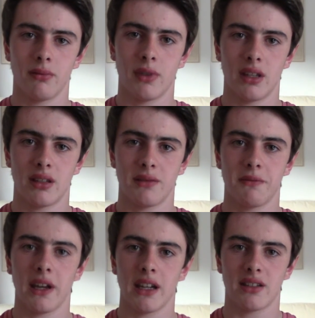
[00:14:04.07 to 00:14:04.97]
It's
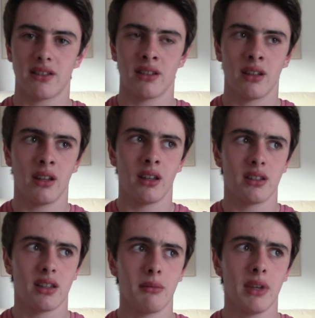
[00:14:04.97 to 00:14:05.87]
facts
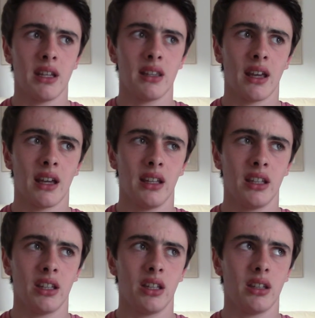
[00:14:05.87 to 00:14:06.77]
to me
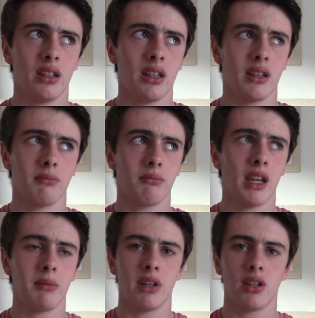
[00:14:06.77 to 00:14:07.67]
that it
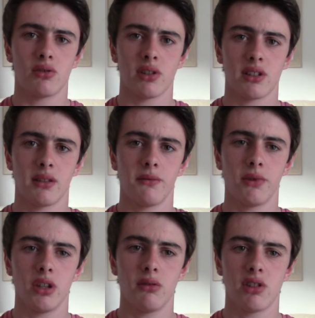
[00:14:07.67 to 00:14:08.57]
may be interesting for
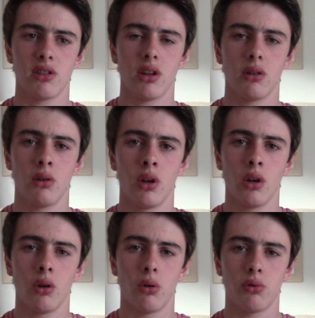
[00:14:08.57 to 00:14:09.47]
you to know,
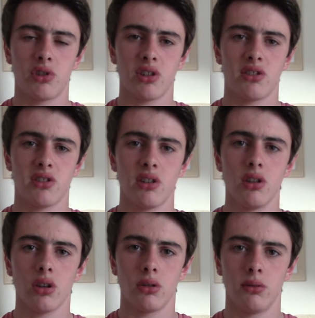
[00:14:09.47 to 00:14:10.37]
or just to
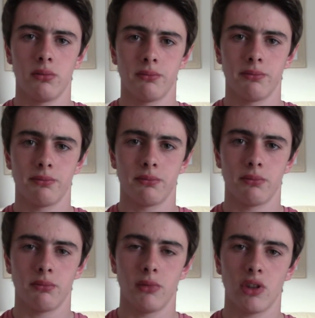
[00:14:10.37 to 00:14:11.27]
know,
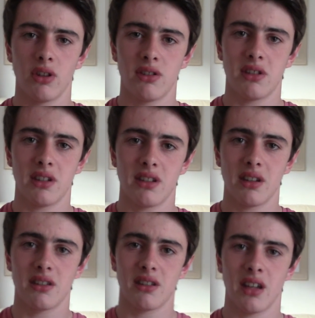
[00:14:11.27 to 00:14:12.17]
because this
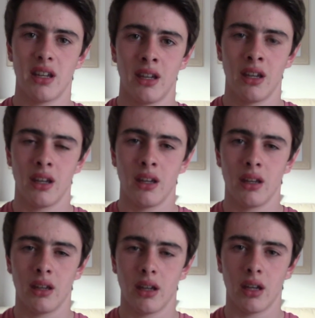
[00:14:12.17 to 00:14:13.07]
is a
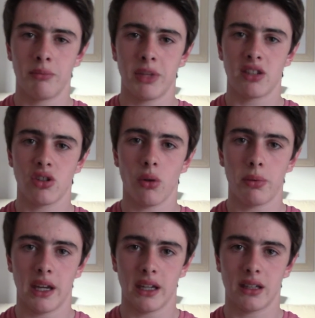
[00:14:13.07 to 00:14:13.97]
big
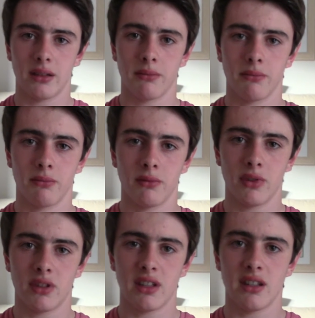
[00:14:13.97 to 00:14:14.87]
topic,
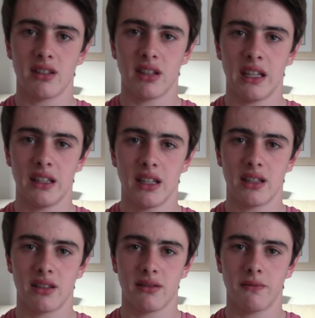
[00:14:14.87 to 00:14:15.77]
since in
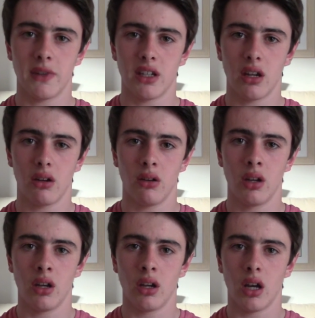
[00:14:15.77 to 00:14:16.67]
this video
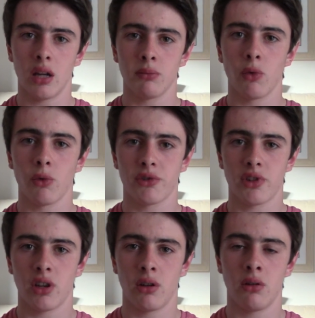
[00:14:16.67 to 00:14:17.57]
I'm
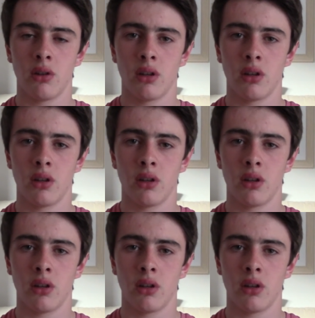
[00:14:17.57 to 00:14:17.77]
also